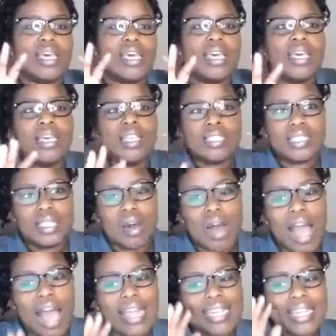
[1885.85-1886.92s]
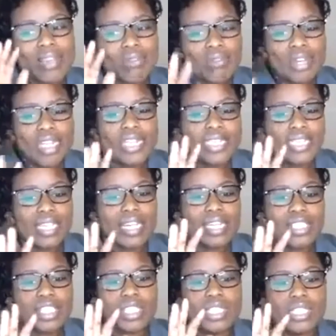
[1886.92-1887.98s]
So I didn't really touch
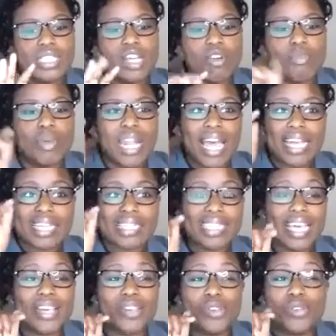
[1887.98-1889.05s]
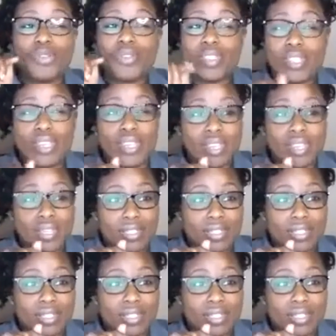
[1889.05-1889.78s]
his stuff, but I could tell you this.